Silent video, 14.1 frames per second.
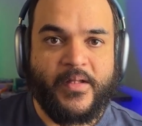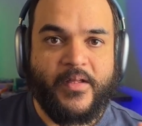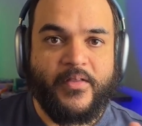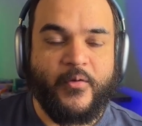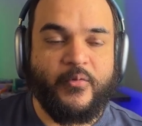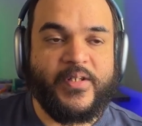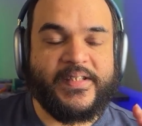
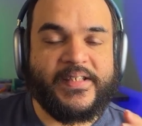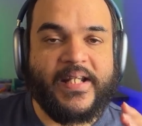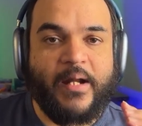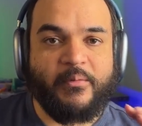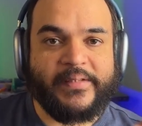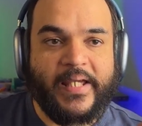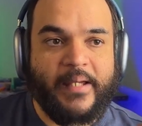The reason that I
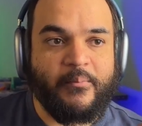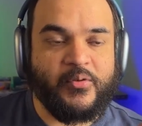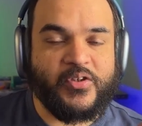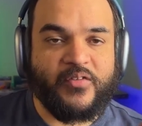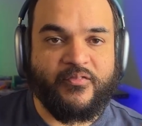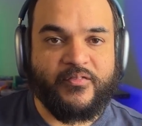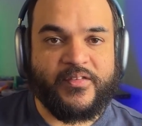was able
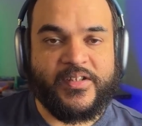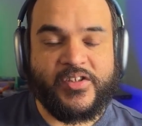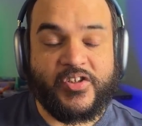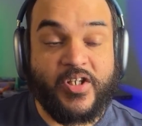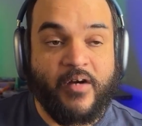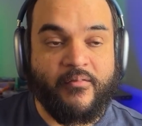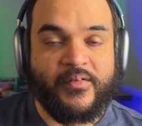to
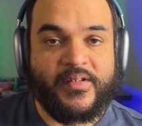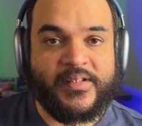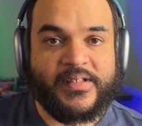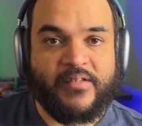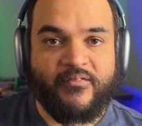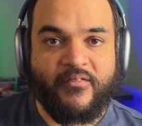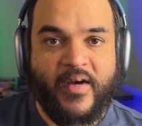discover this
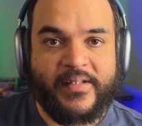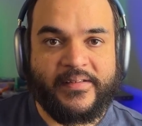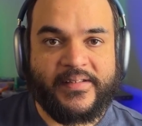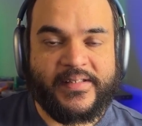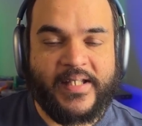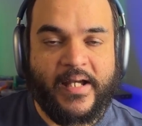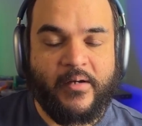and find
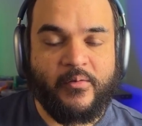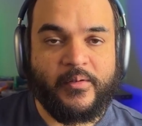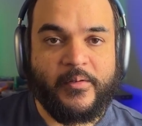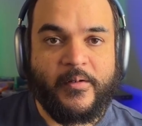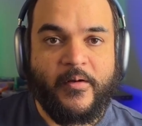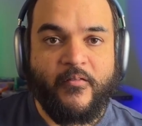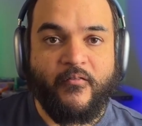this out
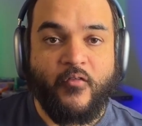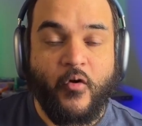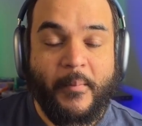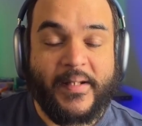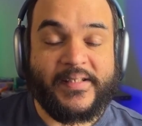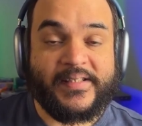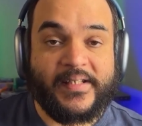for
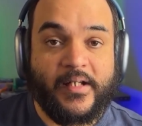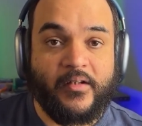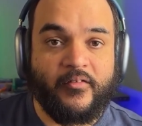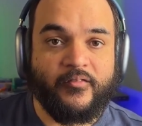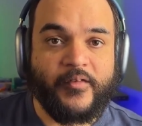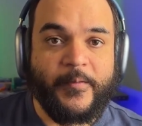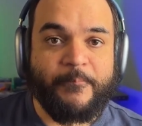
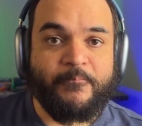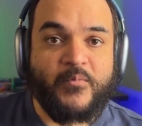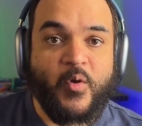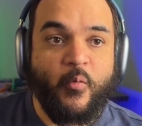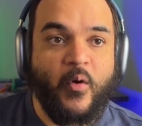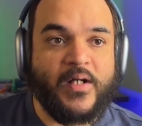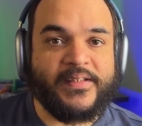myself
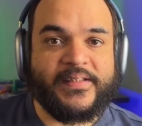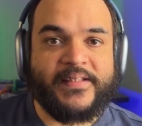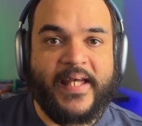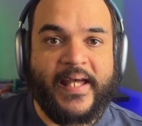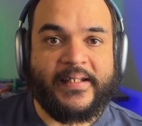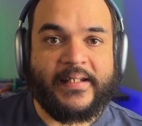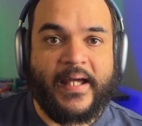was
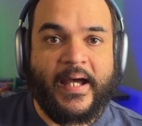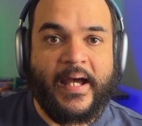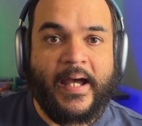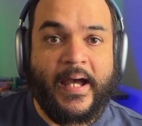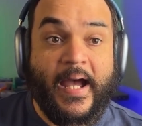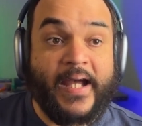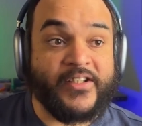that
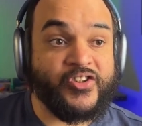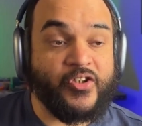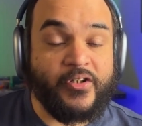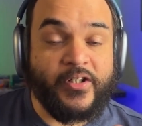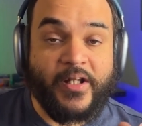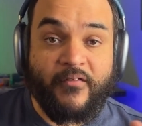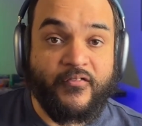I
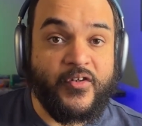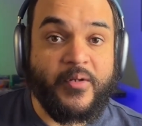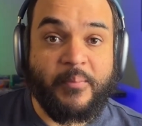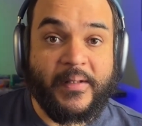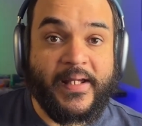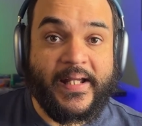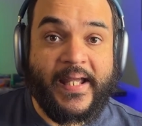started a
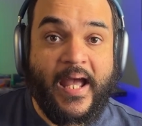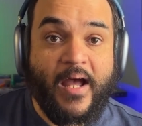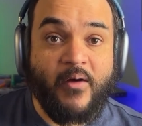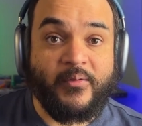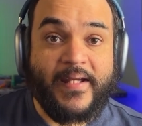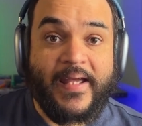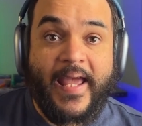free-to-play
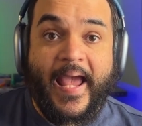account,